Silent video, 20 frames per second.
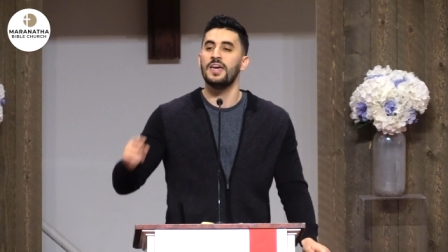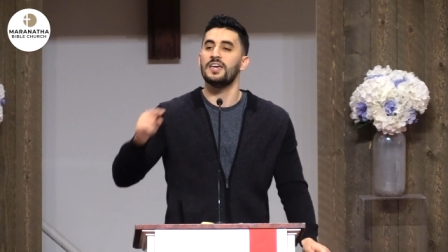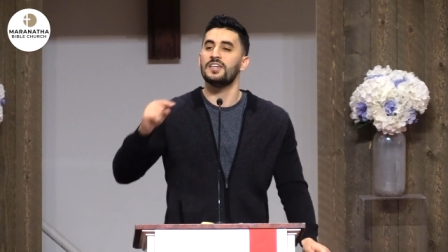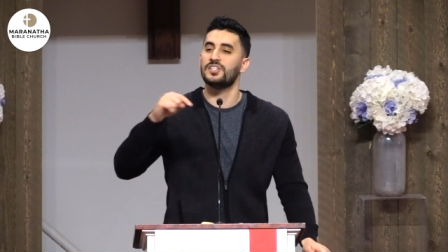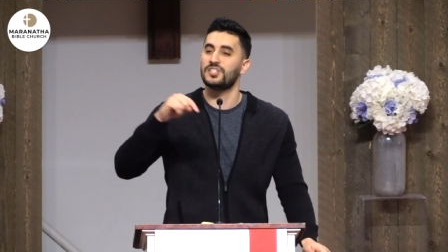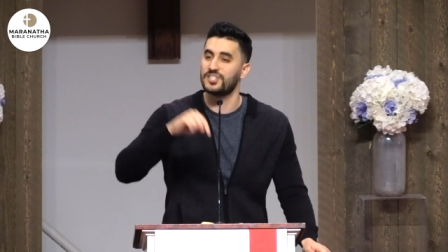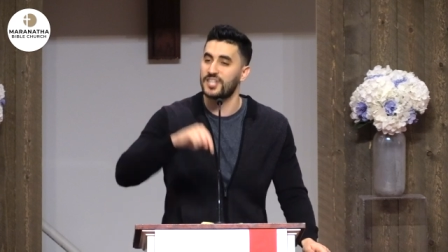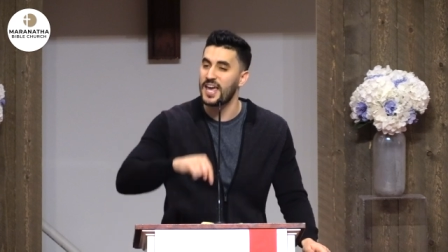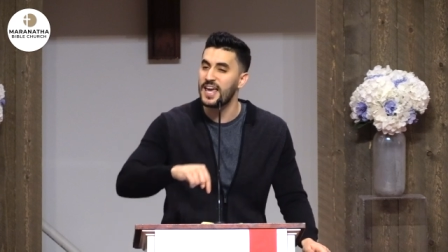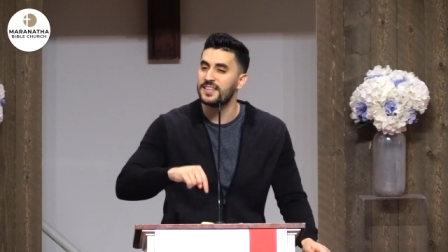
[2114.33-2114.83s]

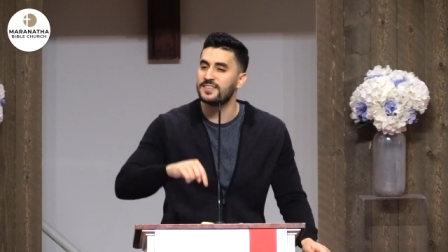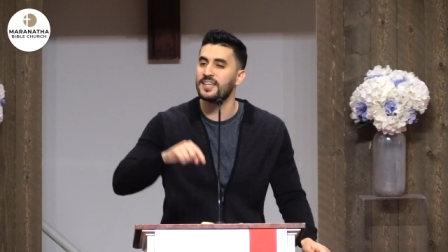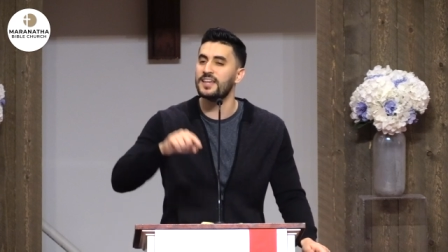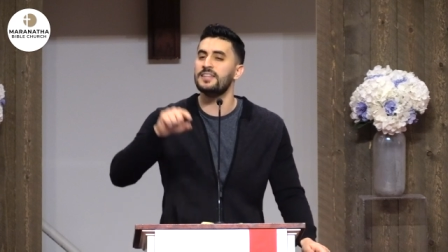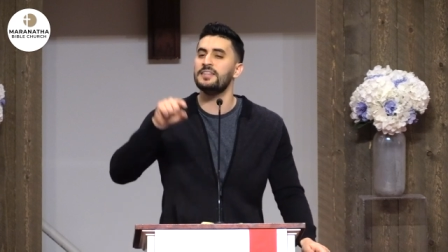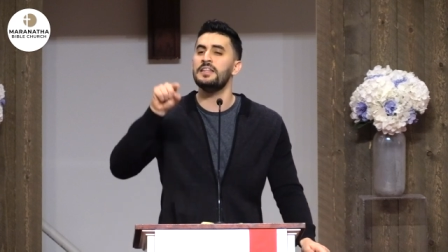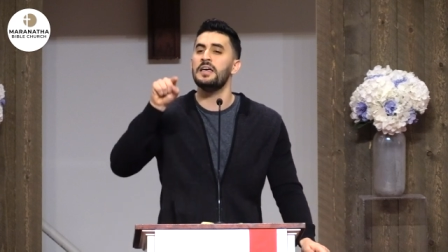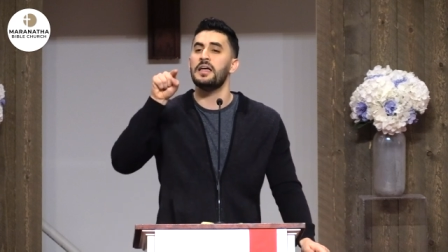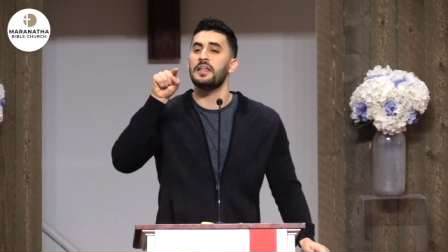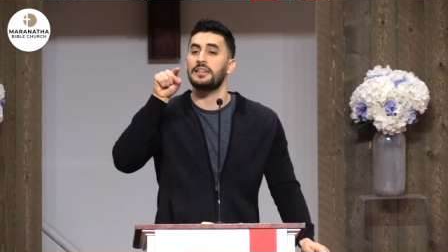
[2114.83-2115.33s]

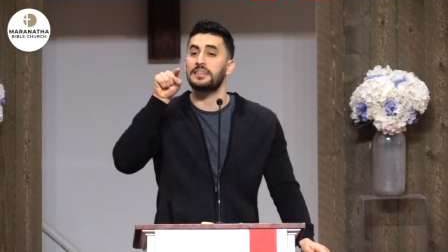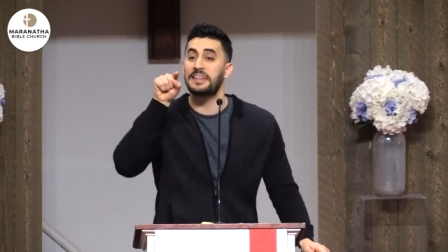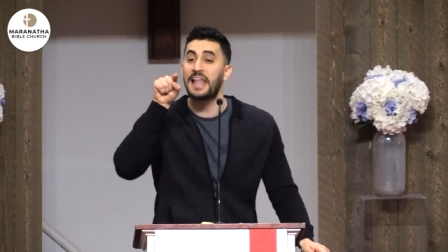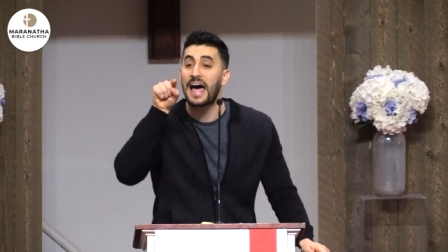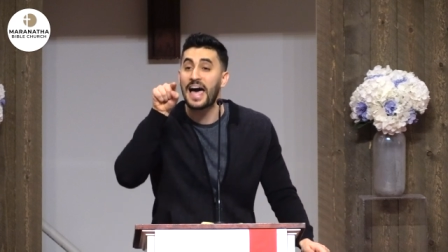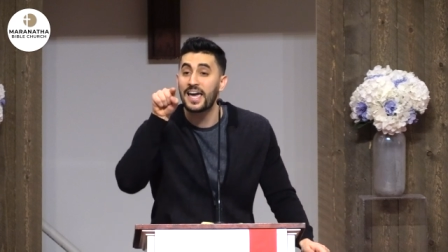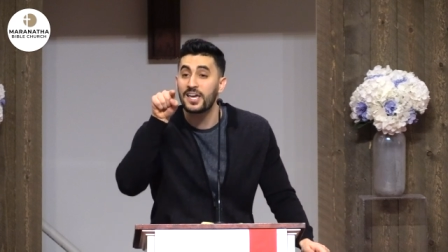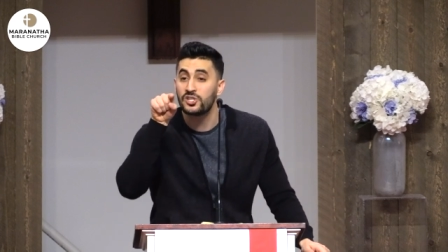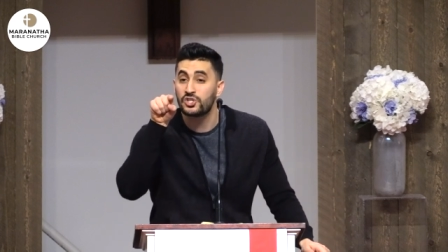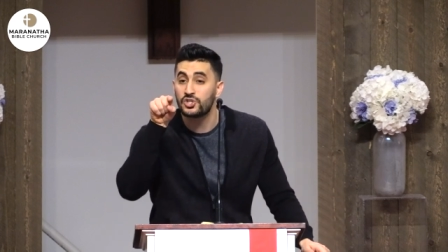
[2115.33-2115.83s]
Satan
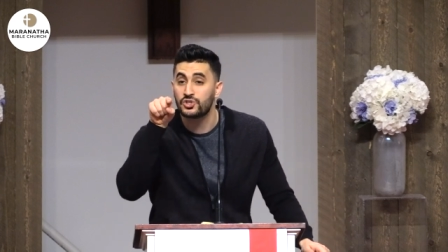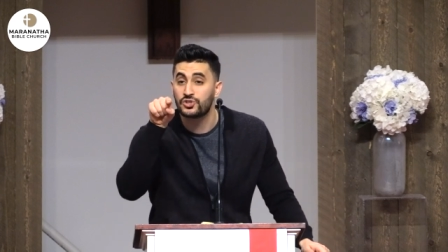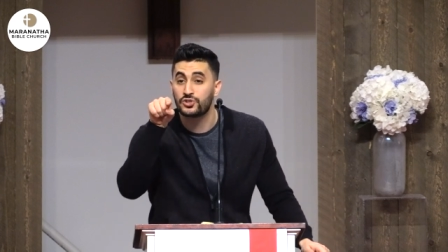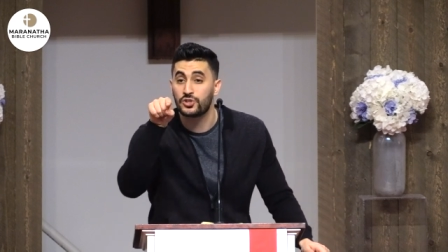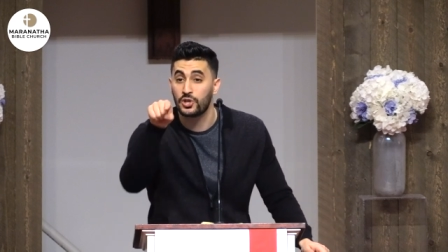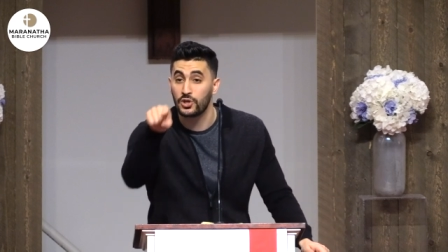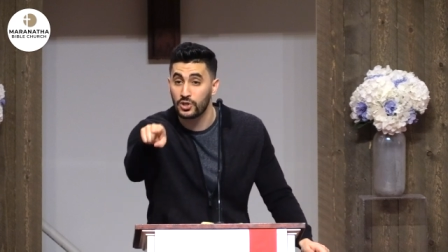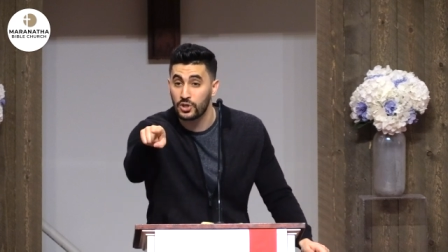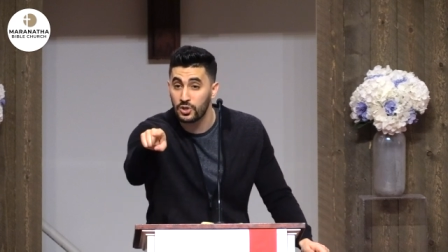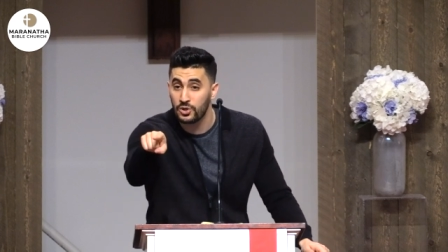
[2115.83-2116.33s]
lies
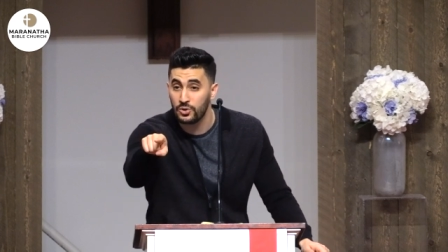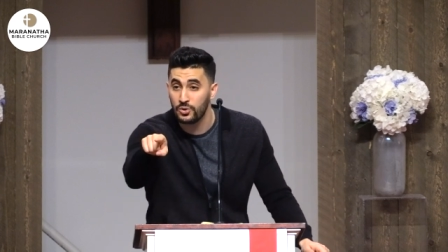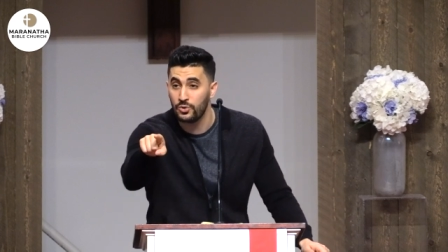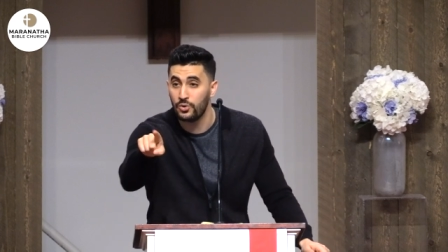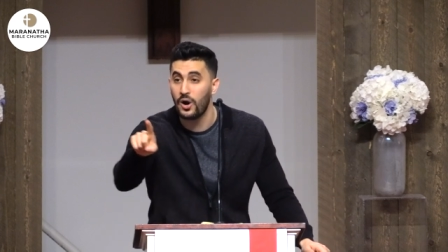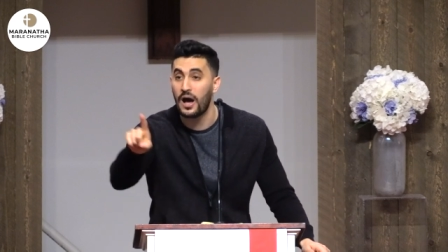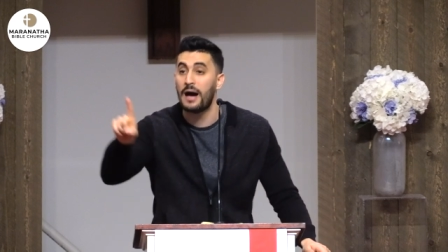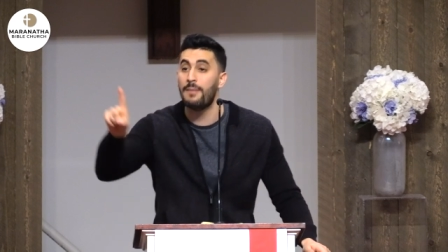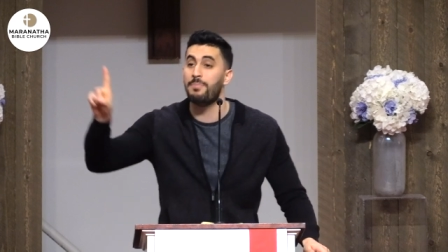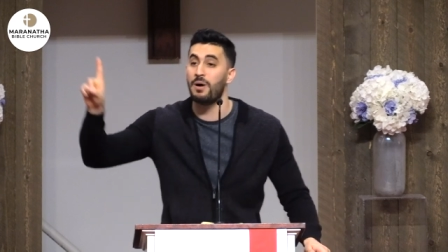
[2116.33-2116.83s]
to
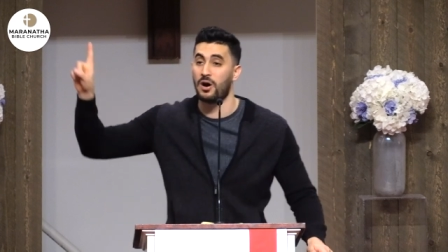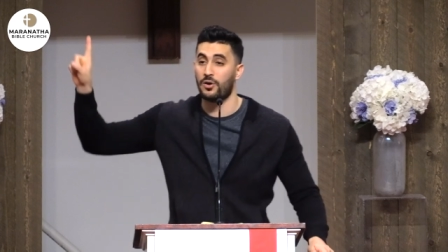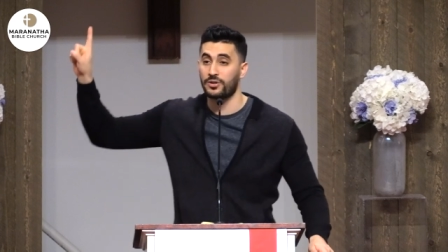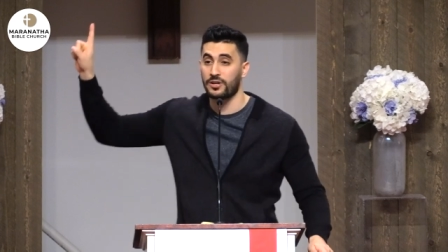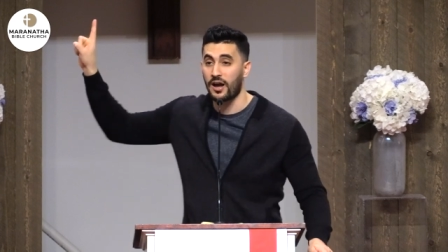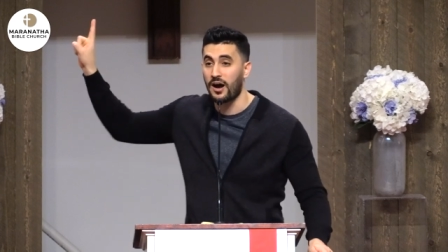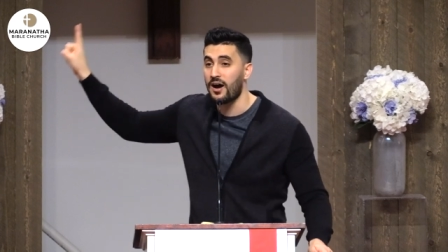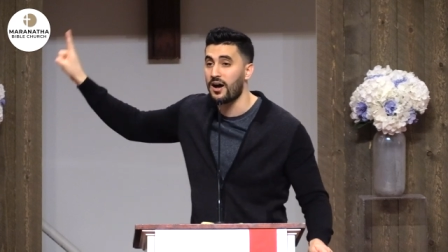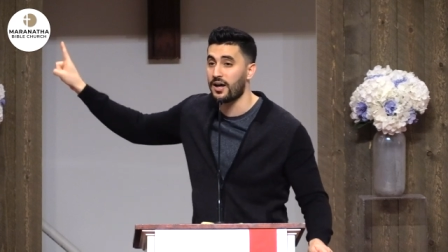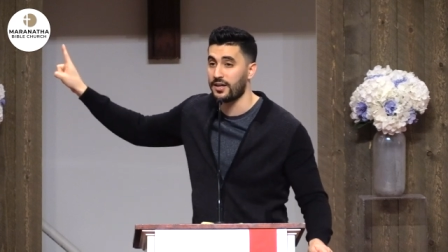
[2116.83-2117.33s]
you
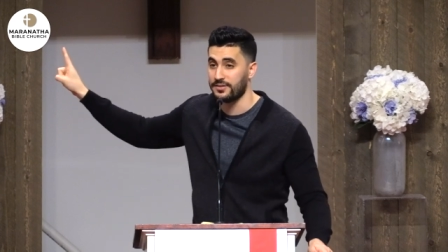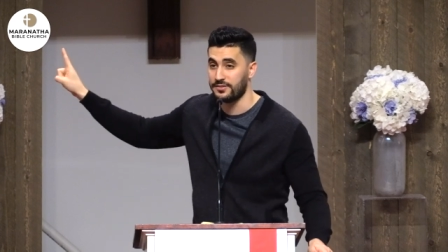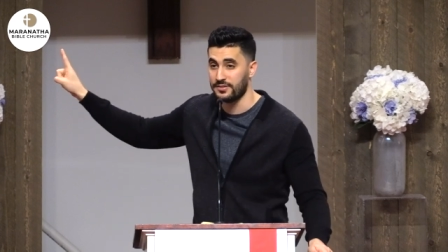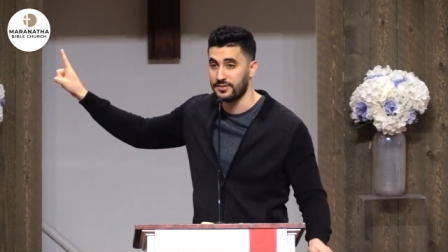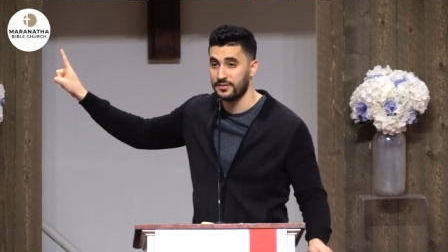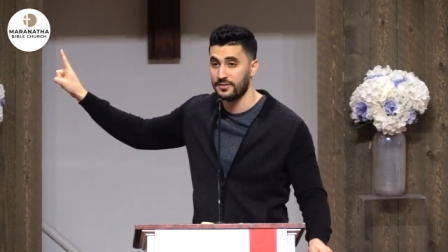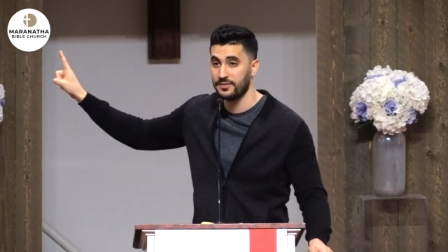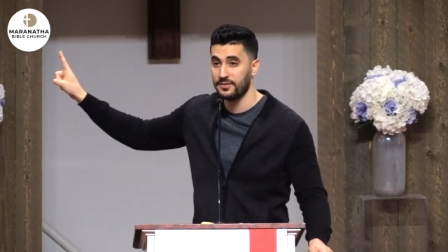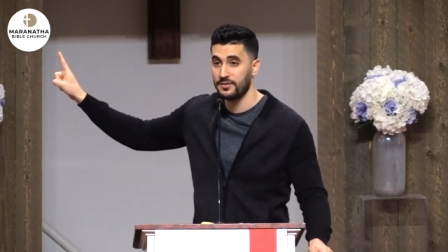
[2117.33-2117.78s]
about God.